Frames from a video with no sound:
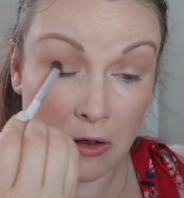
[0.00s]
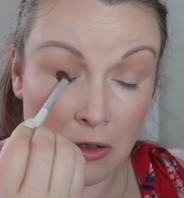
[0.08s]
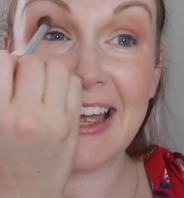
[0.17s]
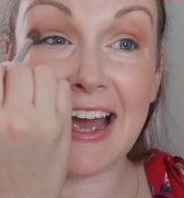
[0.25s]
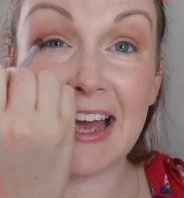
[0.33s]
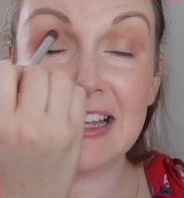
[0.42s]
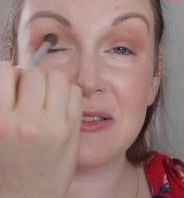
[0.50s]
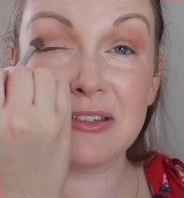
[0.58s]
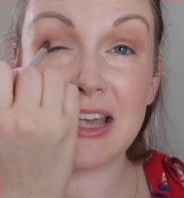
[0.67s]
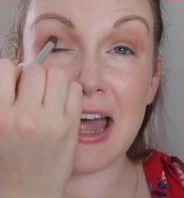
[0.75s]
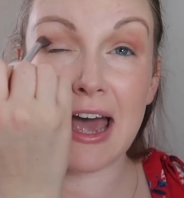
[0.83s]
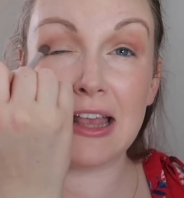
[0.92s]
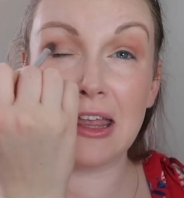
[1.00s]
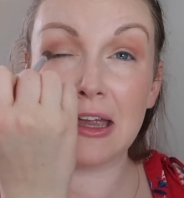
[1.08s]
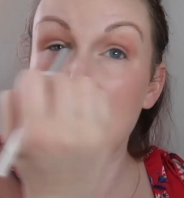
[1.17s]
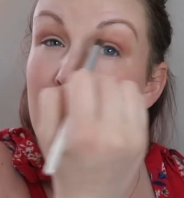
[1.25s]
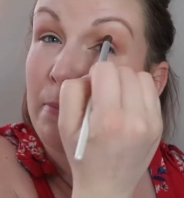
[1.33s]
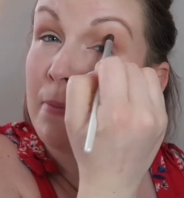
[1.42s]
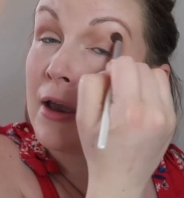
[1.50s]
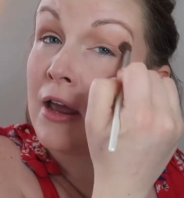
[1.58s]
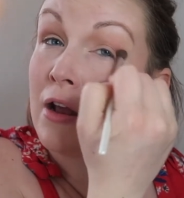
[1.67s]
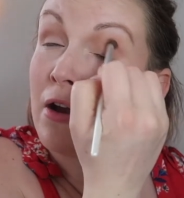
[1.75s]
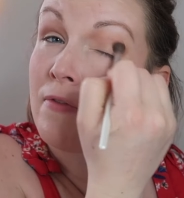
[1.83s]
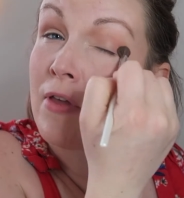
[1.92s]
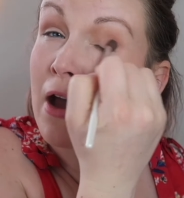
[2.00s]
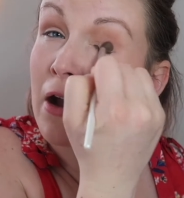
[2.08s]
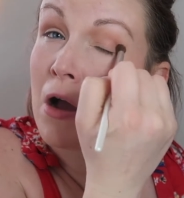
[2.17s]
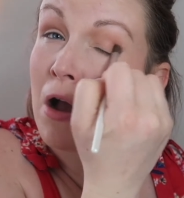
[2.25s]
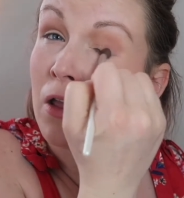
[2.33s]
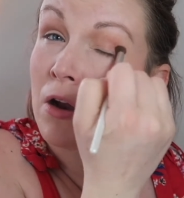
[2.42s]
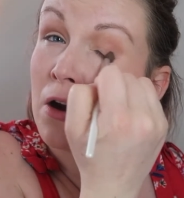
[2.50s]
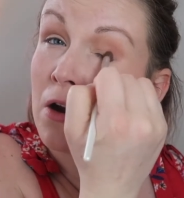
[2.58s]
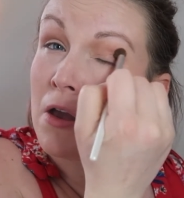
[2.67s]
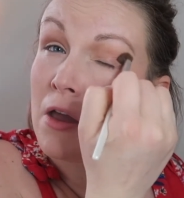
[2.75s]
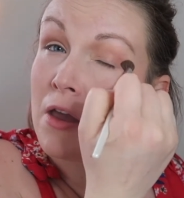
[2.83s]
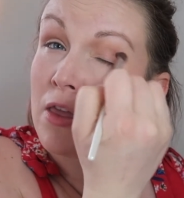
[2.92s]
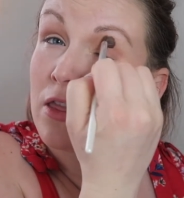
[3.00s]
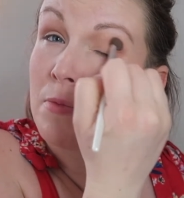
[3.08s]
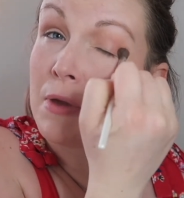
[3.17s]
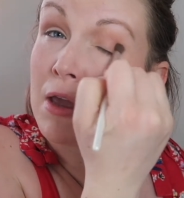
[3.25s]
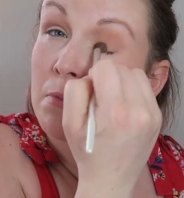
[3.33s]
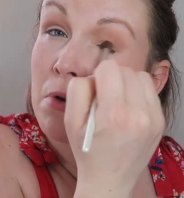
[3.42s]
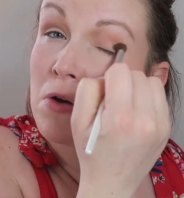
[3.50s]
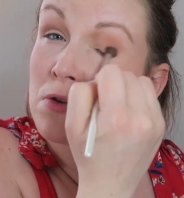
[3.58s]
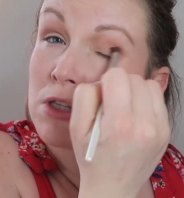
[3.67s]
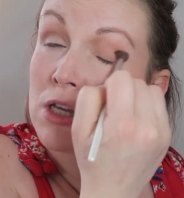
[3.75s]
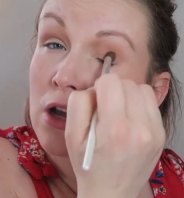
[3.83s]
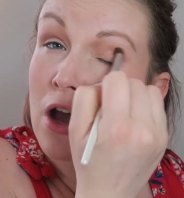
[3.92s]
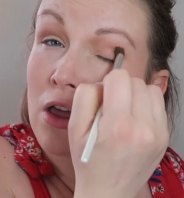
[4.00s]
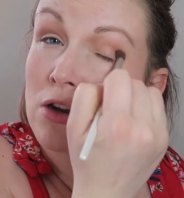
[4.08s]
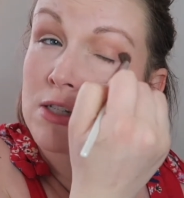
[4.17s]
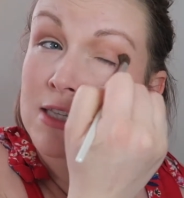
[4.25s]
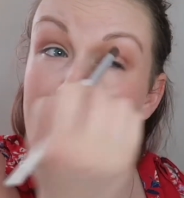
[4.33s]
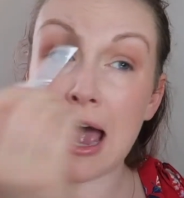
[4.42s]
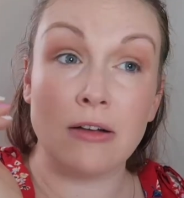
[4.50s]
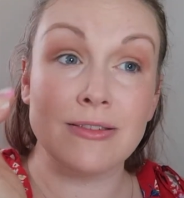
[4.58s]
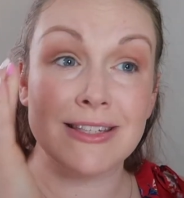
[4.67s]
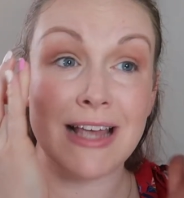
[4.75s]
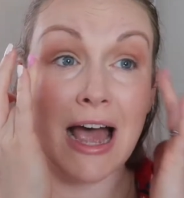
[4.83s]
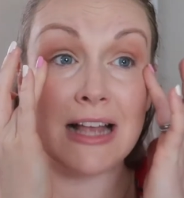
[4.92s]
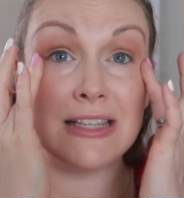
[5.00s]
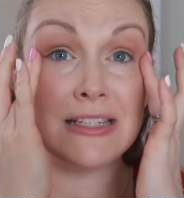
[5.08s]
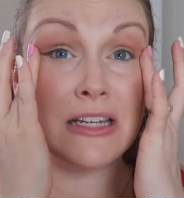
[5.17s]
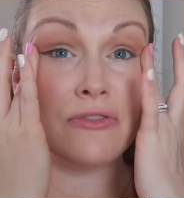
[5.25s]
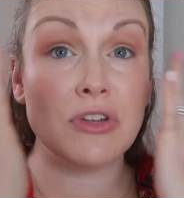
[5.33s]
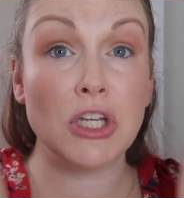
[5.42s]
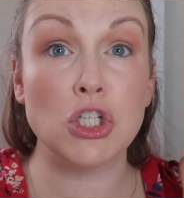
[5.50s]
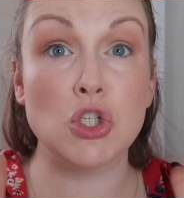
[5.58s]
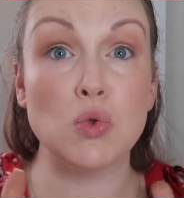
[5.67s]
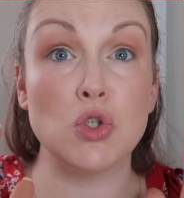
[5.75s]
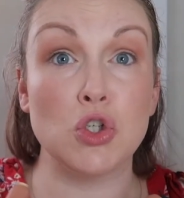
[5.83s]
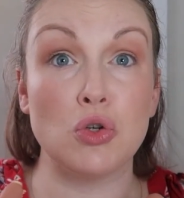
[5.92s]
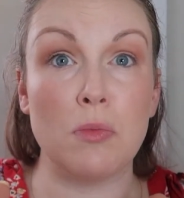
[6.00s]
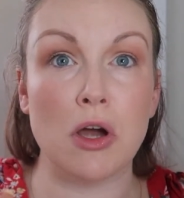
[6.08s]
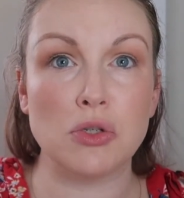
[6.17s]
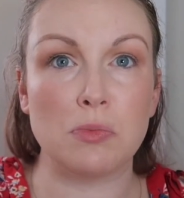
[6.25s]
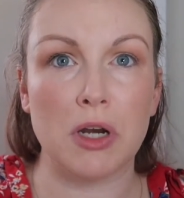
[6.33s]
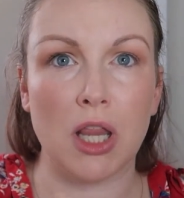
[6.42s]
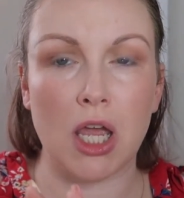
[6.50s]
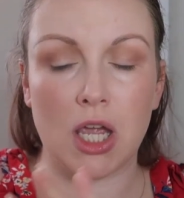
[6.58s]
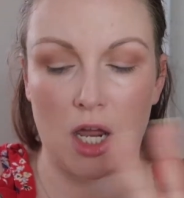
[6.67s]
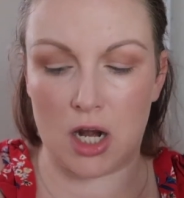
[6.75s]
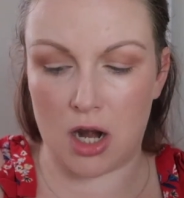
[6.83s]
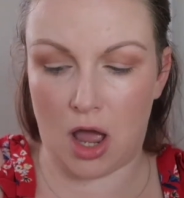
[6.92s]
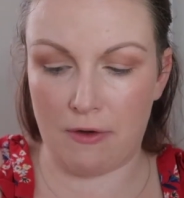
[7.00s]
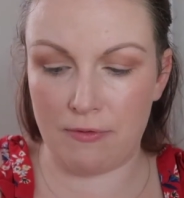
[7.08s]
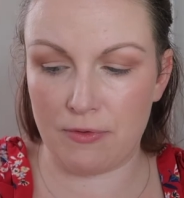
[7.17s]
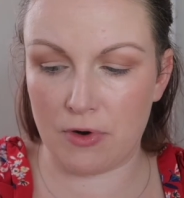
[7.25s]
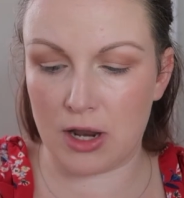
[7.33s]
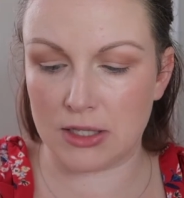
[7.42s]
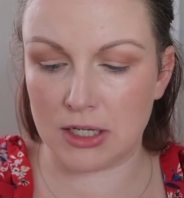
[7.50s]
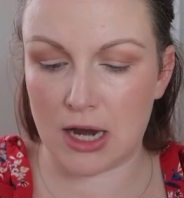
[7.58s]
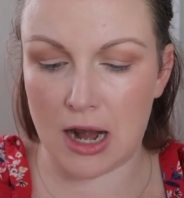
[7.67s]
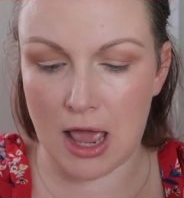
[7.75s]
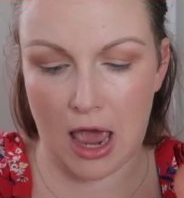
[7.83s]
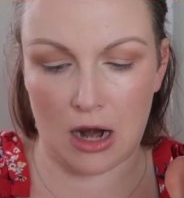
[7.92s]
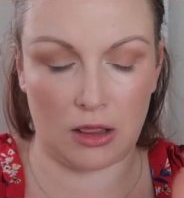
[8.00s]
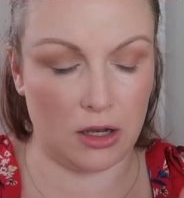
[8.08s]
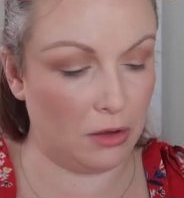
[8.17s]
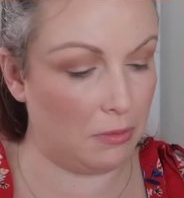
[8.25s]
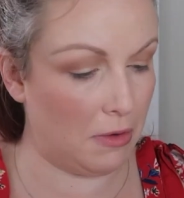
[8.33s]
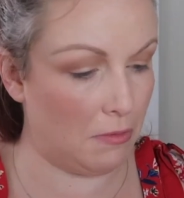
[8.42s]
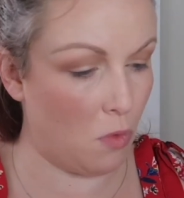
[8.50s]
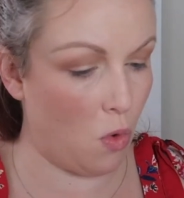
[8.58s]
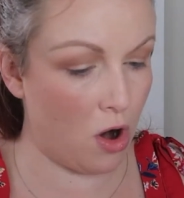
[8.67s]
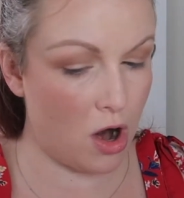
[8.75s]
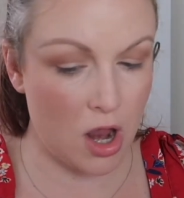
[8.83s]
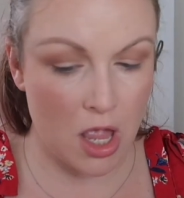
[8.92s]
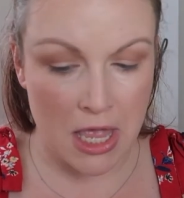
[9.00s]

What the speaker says: Guys, let's add like a bit of that color, the Pink Posy color, to the outsides. It didn't really do too much, but like enough for it to kind of add a little bit more.